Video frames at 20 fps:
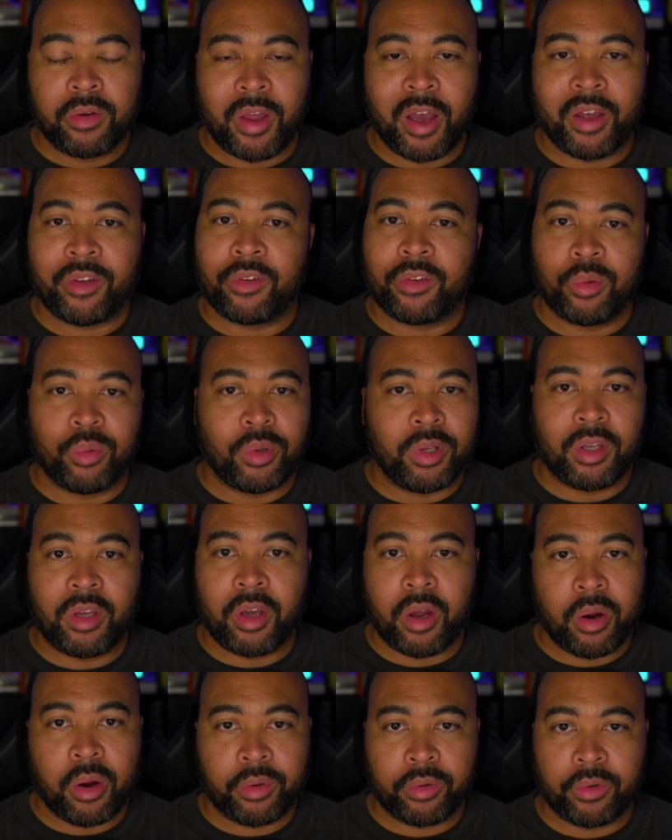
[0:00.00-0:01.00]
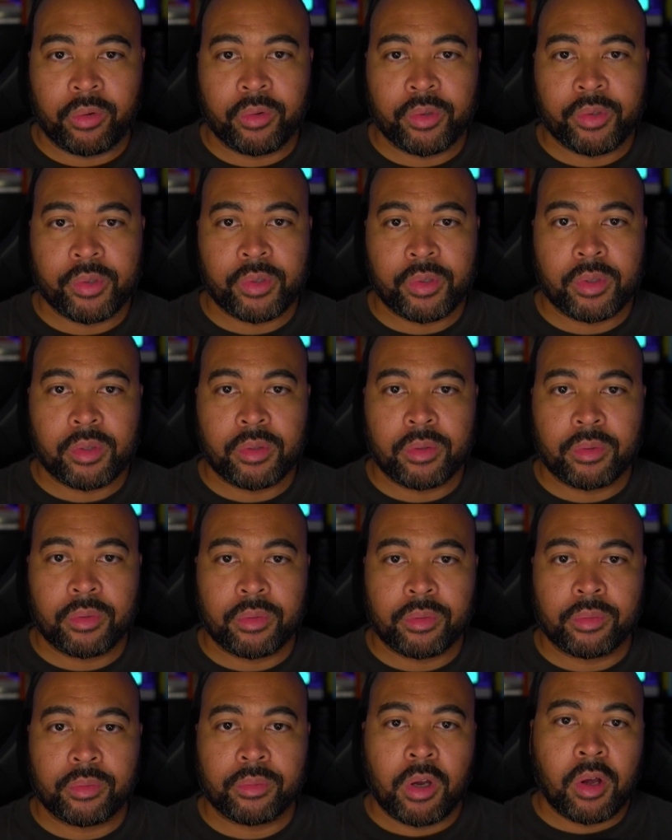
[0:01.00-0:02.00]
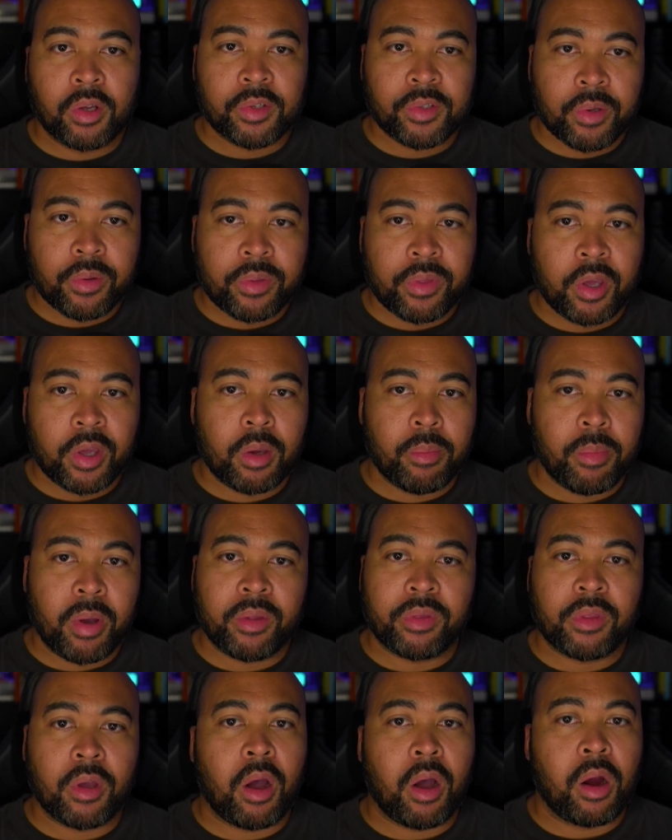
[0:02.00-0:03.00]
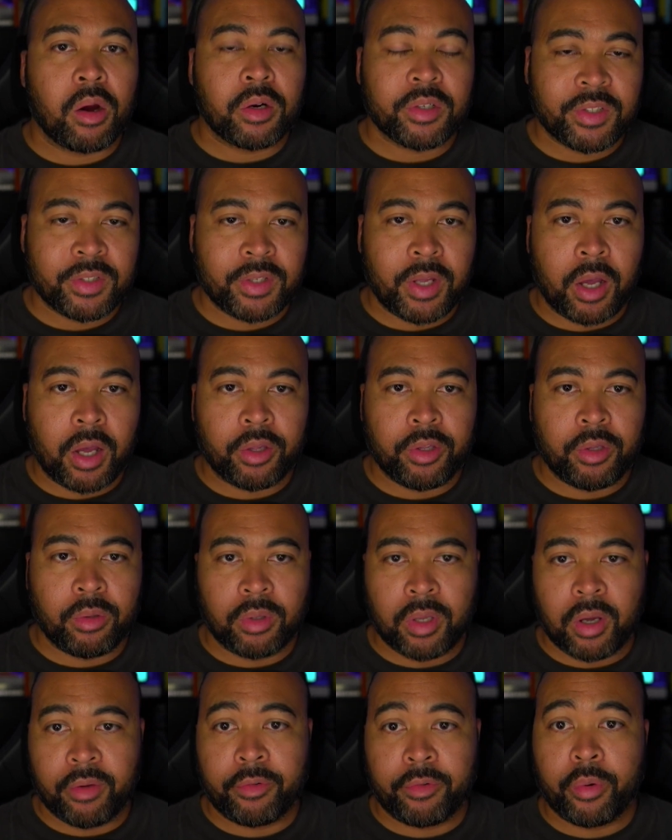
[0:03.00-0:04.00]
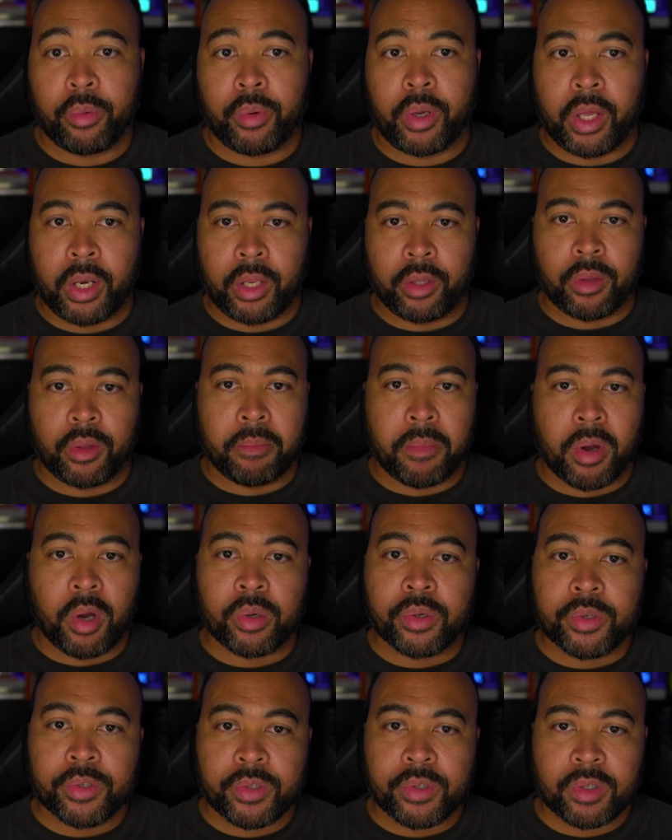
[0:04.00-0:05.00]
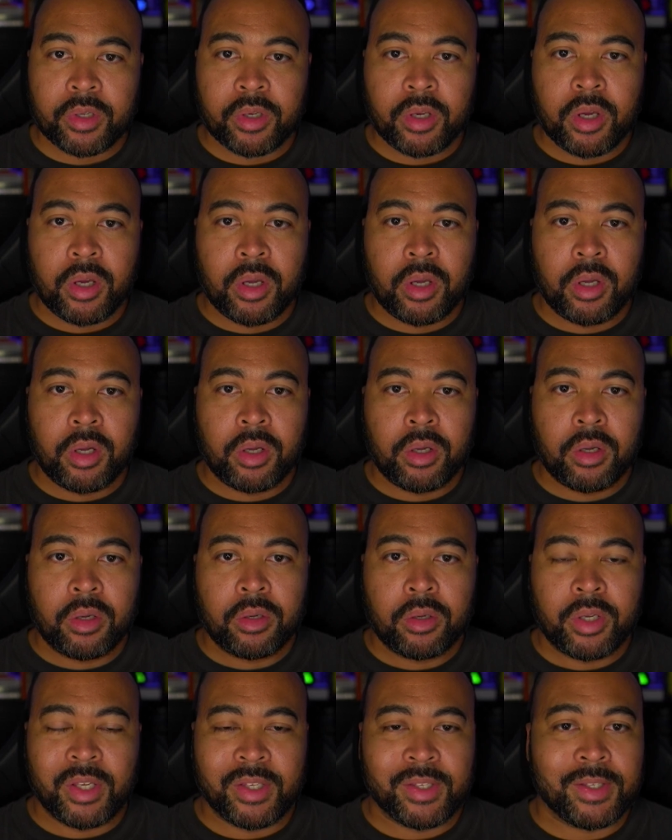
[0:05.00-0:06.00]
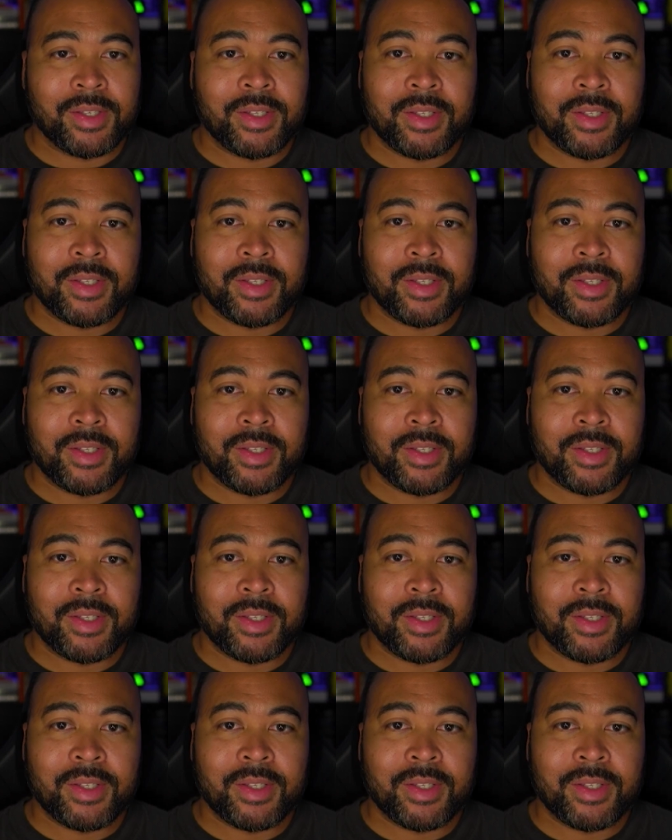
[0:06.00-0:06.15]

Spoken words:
not 2D characters. Also, think about the art style you love creating the most. Is